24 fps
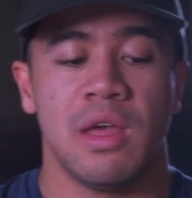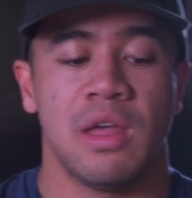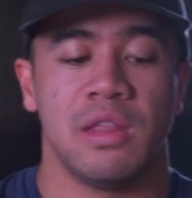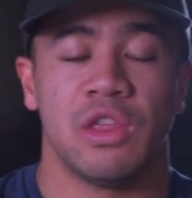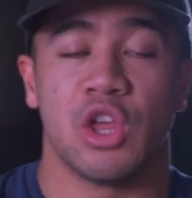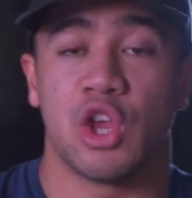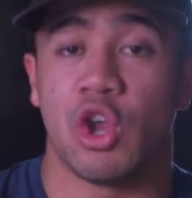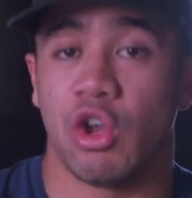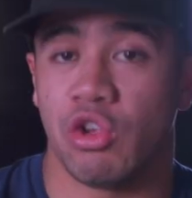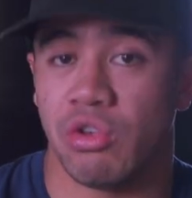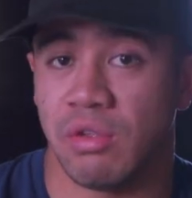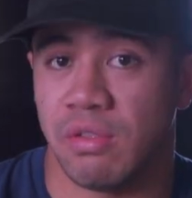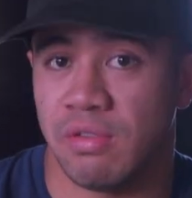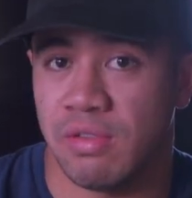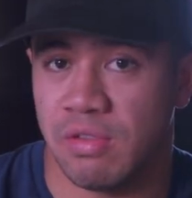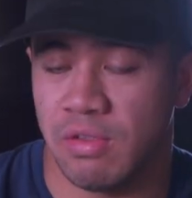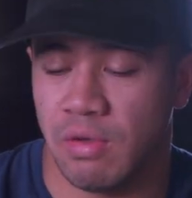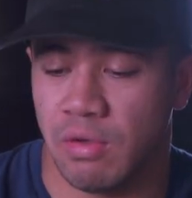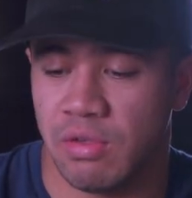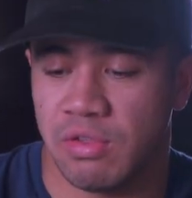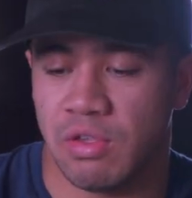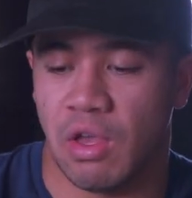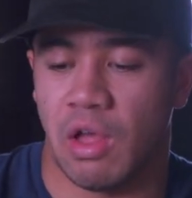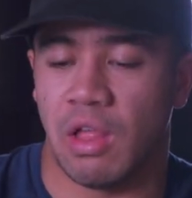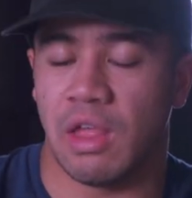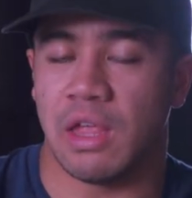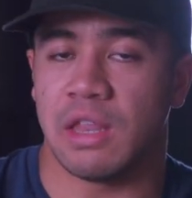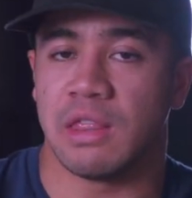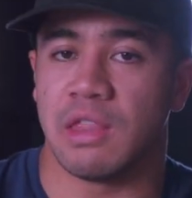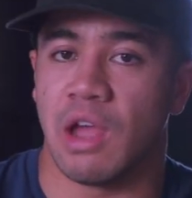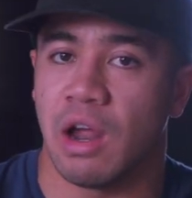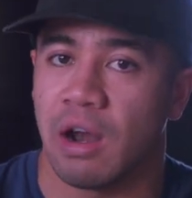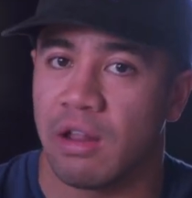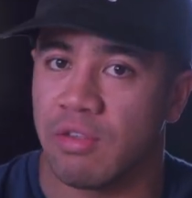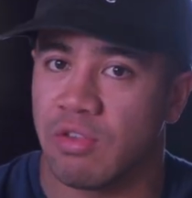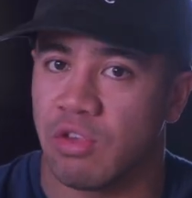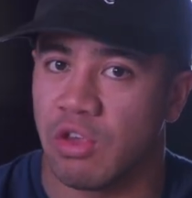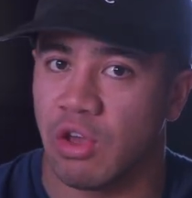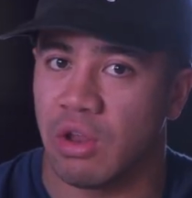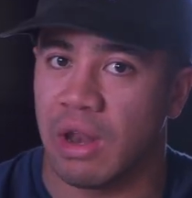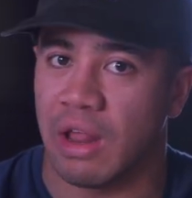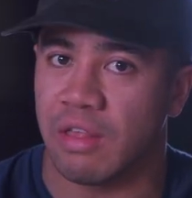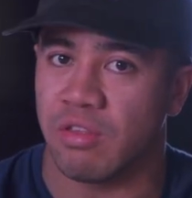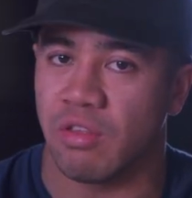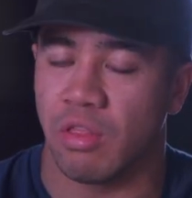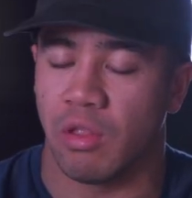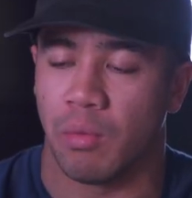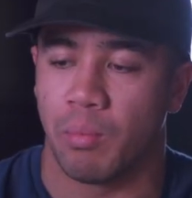The cushion is still solid, not as good
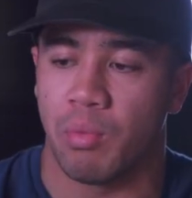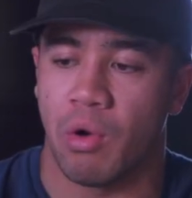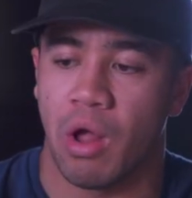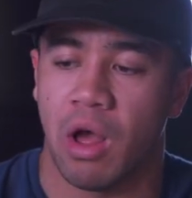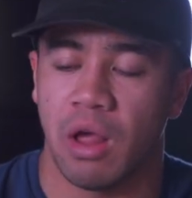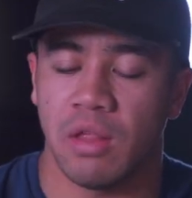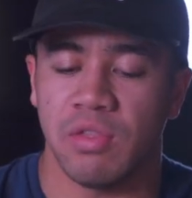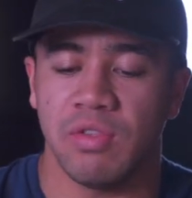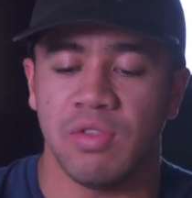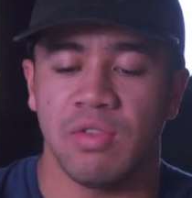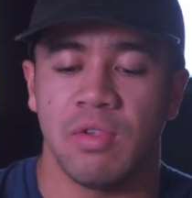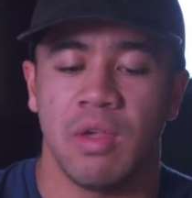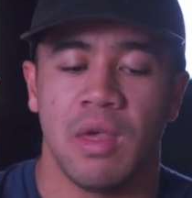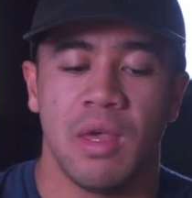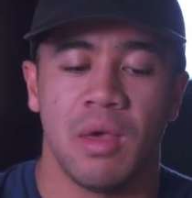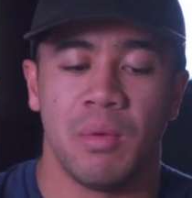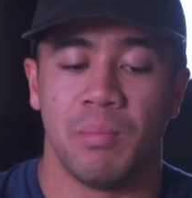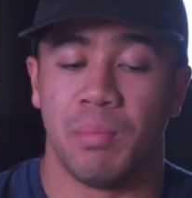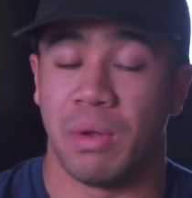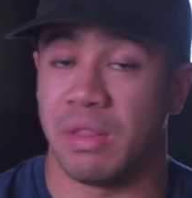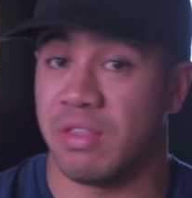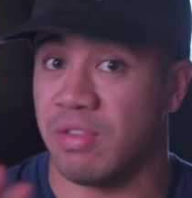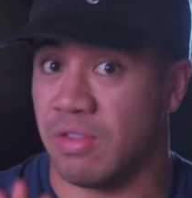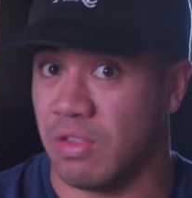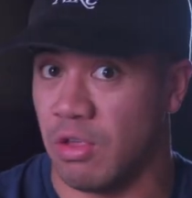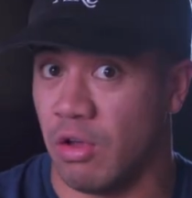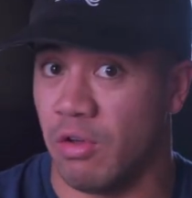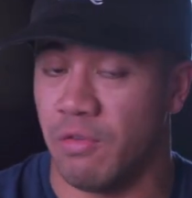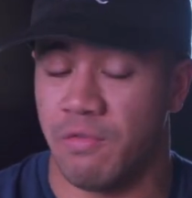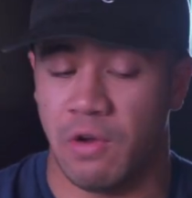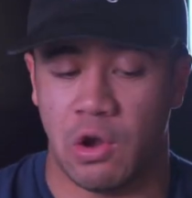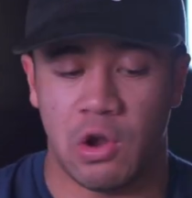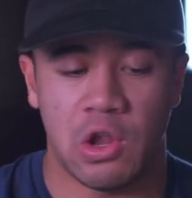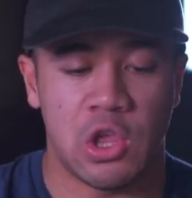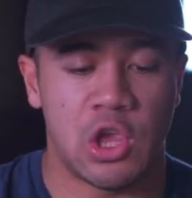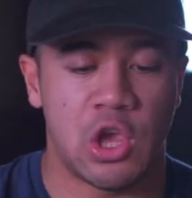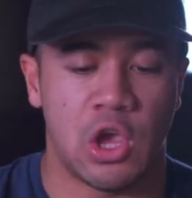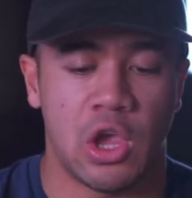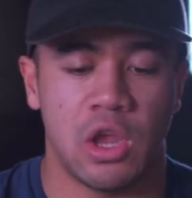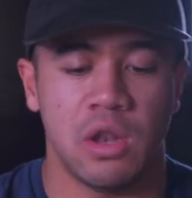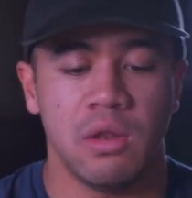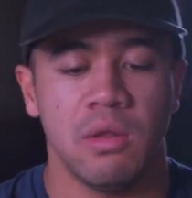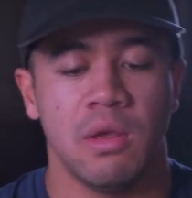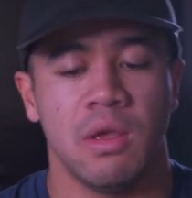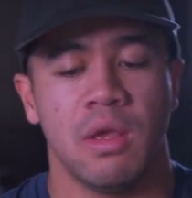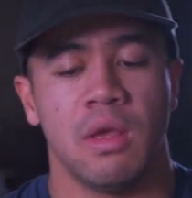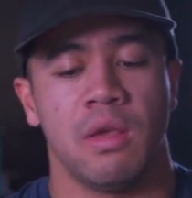as LeBron's, but still very good.